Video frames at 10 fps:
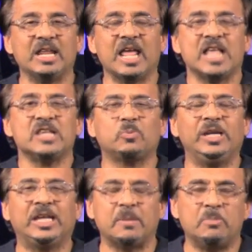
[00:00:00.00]
as
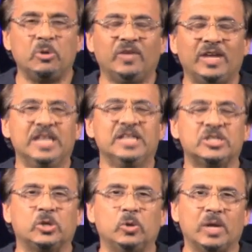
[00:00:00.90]
we move
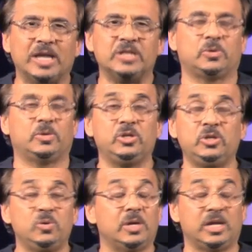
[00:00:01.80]
into a
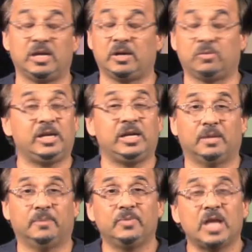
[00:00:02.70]
new
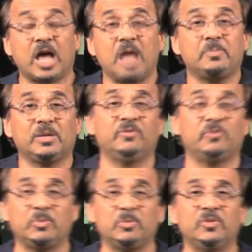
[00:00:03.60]
arena, I believe if
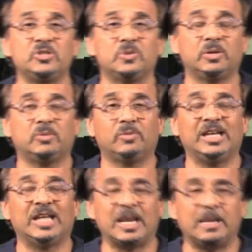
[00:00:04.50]
we move into an
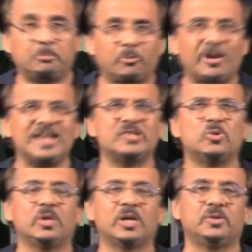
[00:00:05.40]
arena and embrace
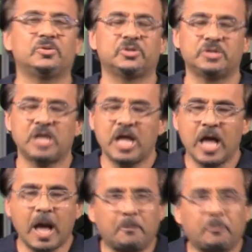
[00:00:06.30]
all cultures,
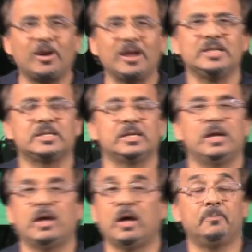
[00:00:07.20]
embrace
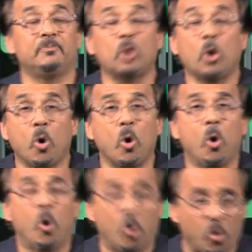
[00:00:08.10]

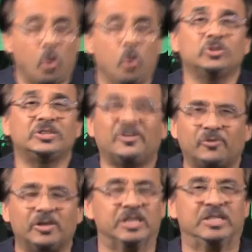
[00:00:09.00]
all
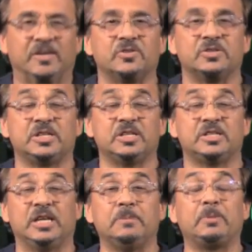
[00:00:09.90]
different differences
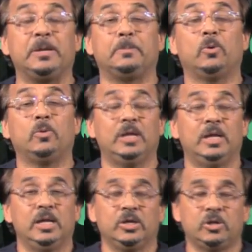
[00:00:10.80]
in people.
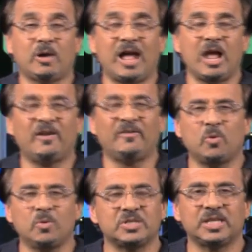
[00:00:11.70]
You know, I've
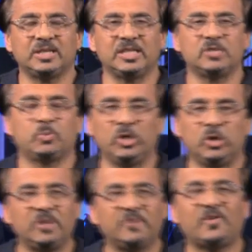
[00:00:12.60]
always said this, we're
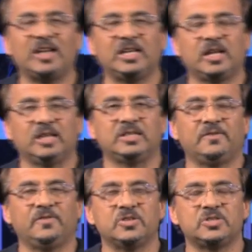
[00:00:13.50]
unified in our
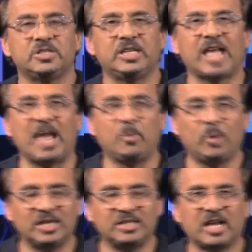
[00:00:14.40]
diversity and we
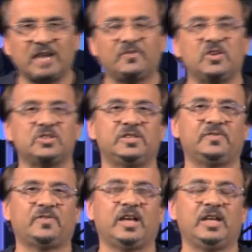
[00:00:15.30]
are
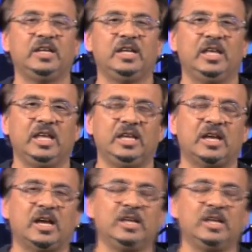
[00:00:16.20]
diversified in our